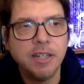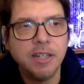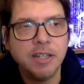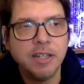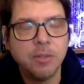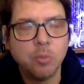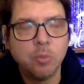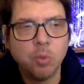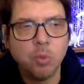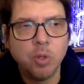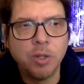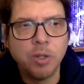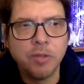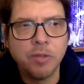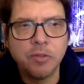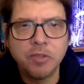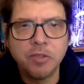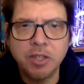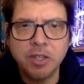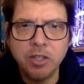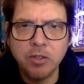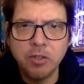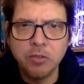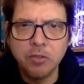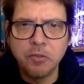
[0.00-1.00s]
was
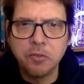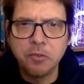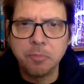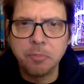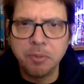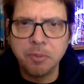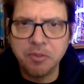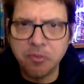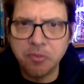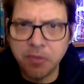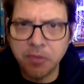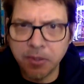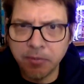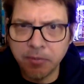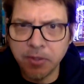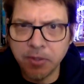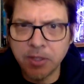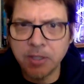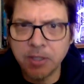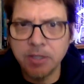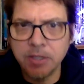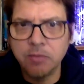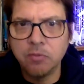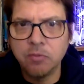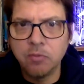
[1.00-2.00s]
killed
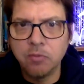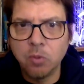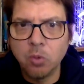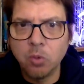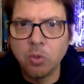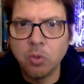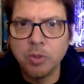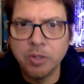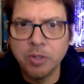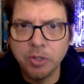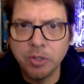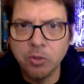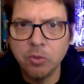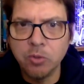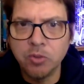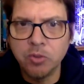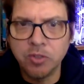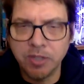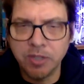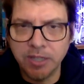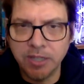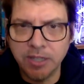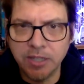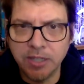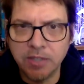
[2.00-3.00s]
specifically for you
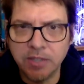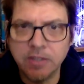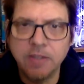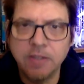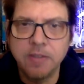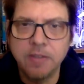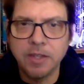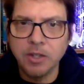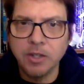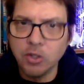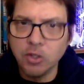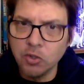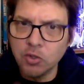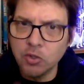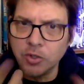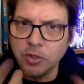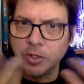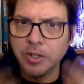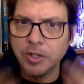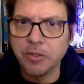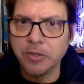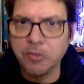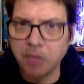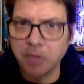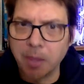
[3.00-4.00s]
to eat, then you
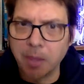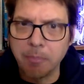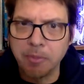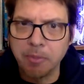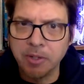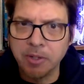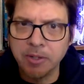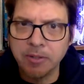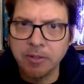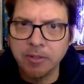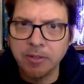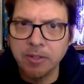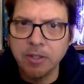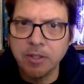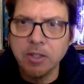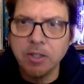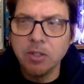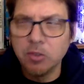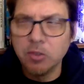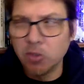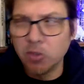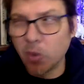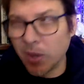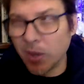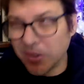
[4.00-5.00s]
should accept it.
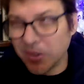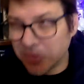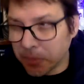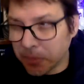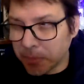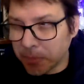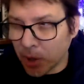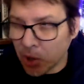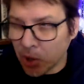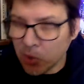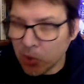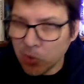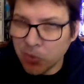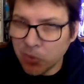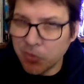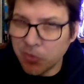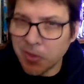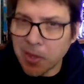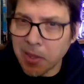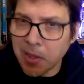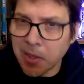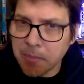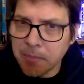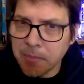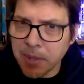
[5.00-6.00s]
So I suppose
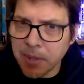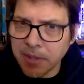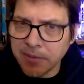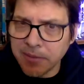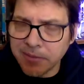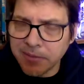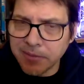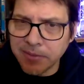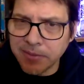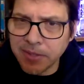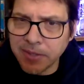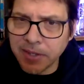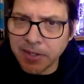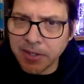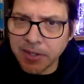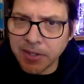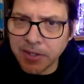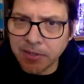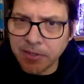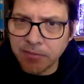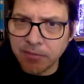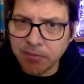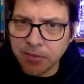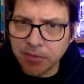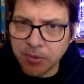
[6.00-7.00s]
that meant that
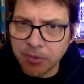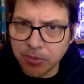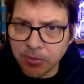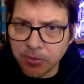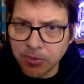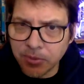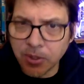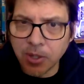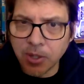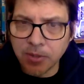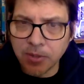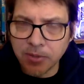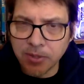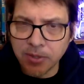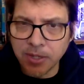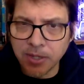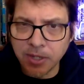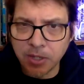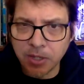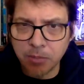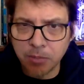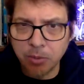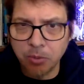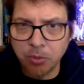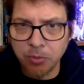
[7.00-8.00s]
if you thought the
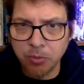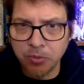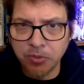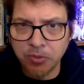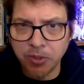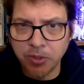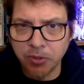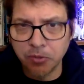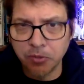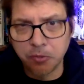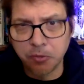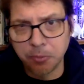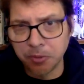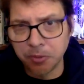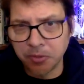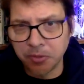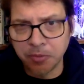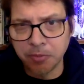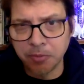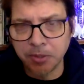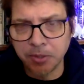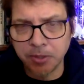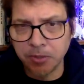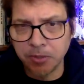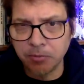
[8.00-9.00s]
animal was killed
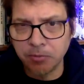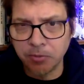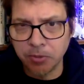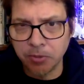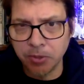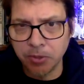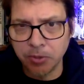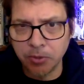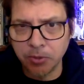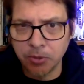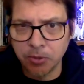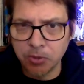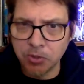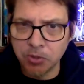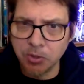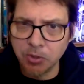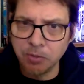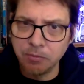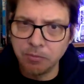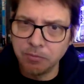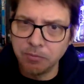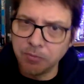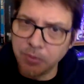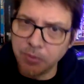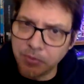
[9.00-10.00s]
specifically for you, you
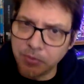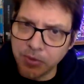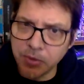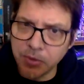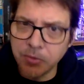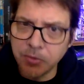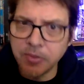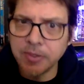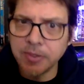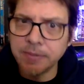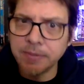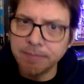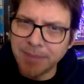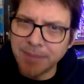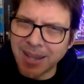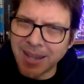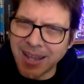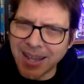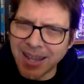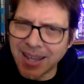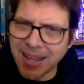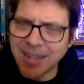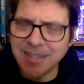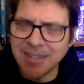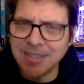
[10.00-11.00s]
should refuse it.
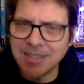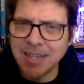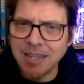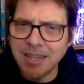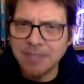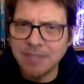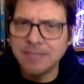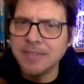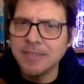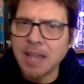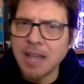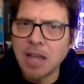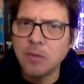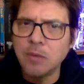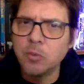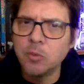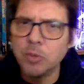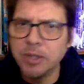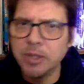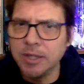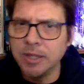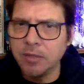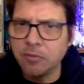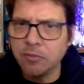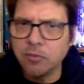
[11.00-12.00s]
I, it's not
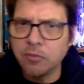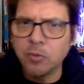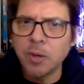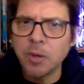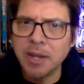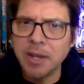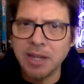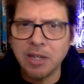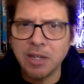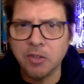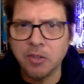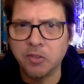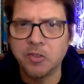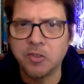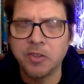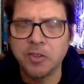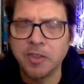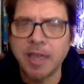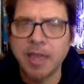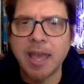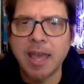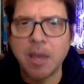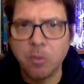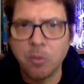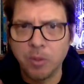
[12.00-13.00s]
really phrased
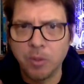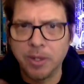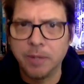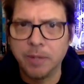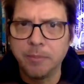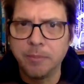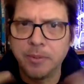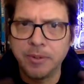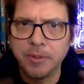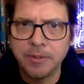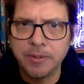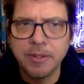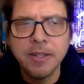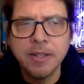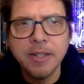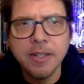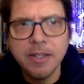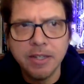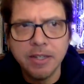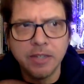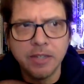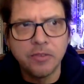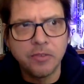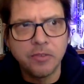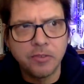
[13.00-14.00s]
that way, but
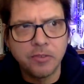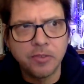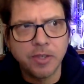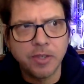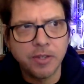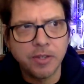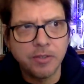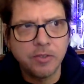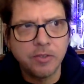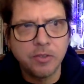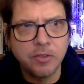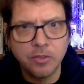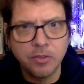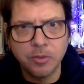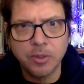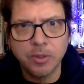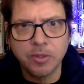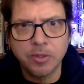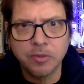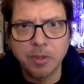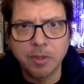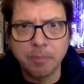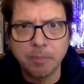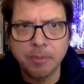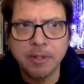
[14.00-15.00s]
it's said to
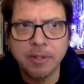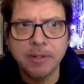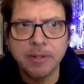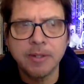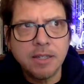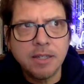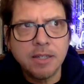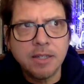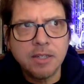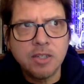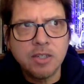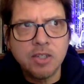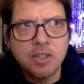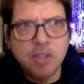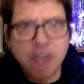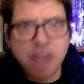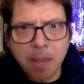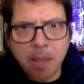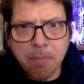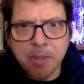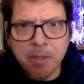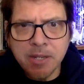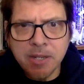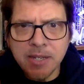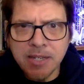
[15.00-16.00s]
accept it.
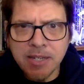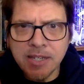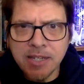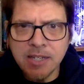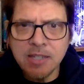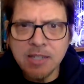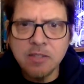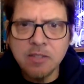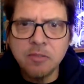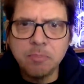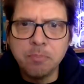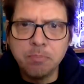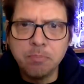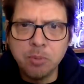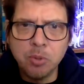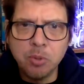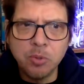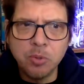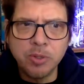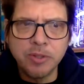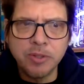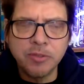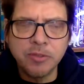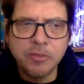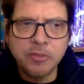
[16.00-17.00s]
Japanese
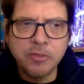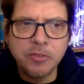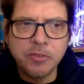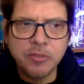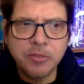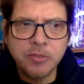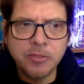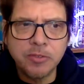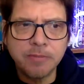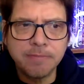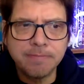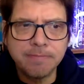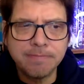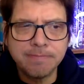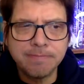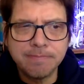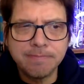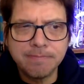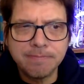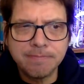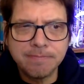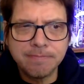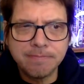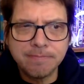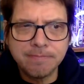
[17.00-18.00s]
Buddhists
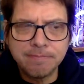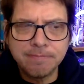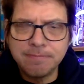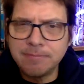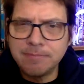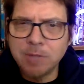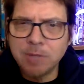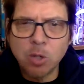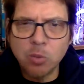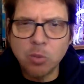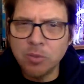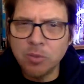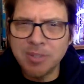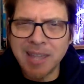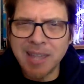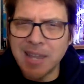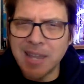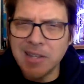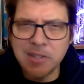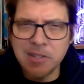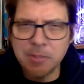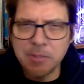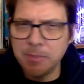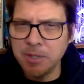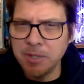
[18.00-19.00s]
don't
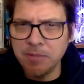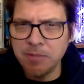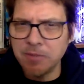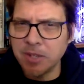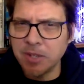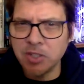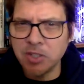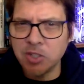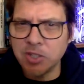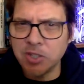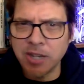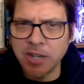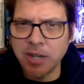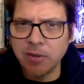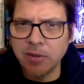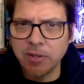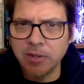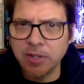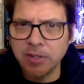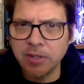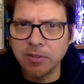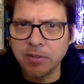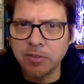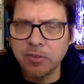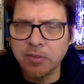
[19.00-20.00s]
tend to be
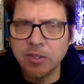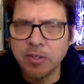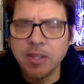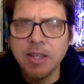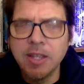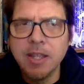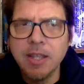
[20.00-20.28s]
vegetarians.